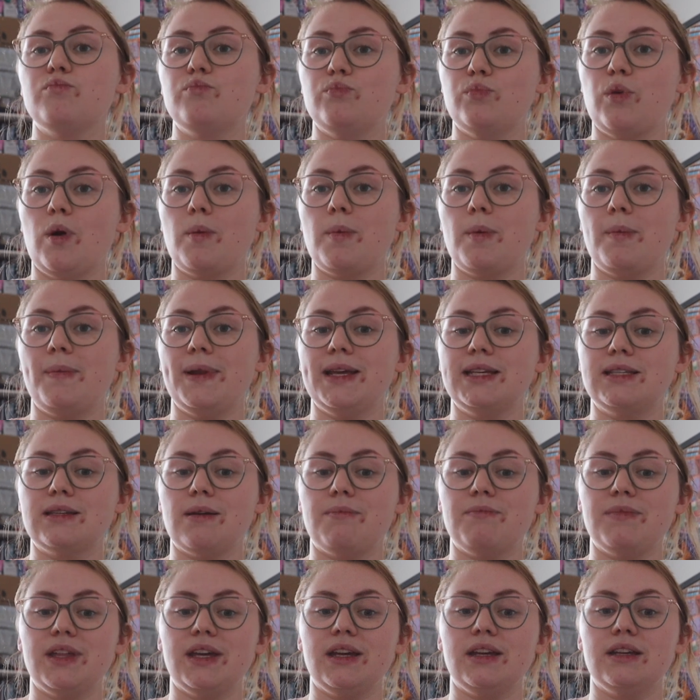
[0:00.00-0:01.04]
probably
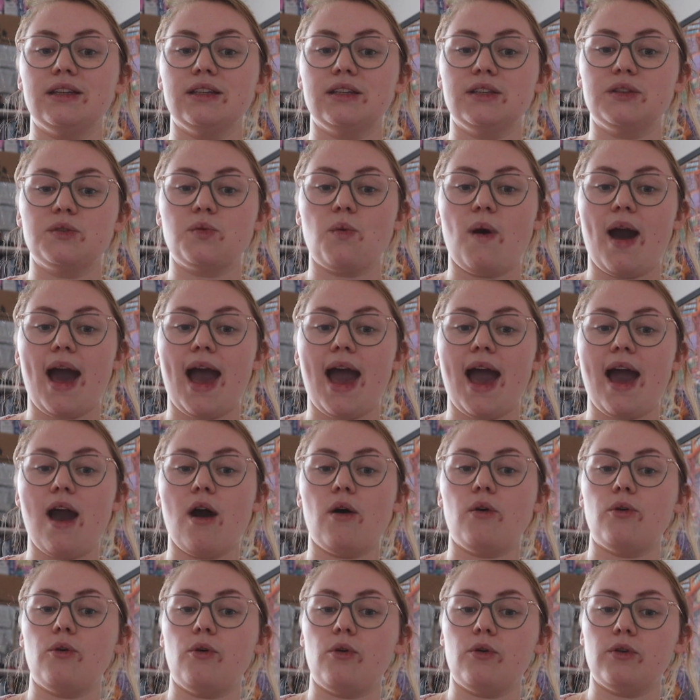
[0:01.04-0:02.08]
something square
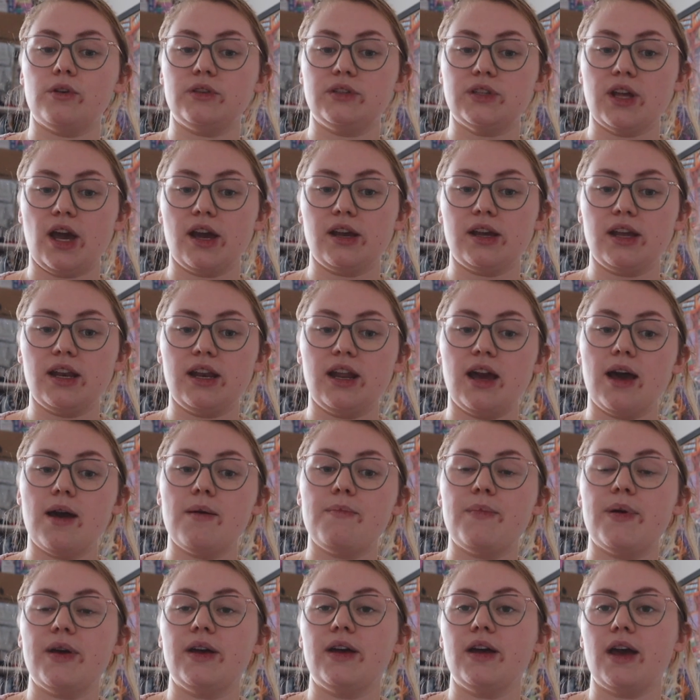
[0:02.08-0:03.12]
or circular,
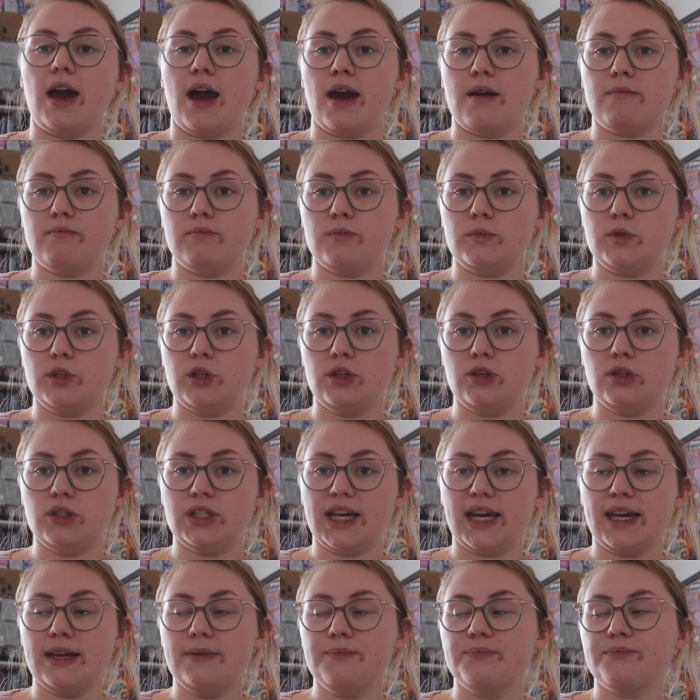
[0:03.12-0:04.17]
but
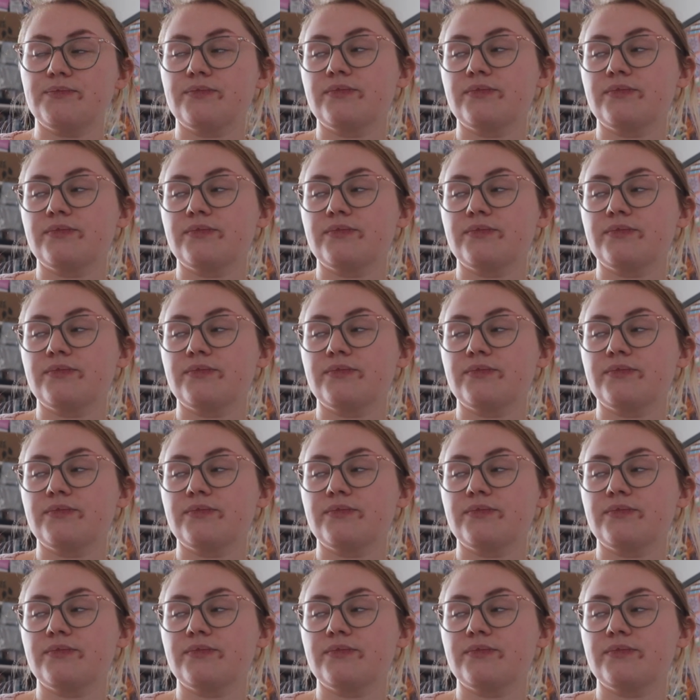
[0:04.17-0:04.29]
2D.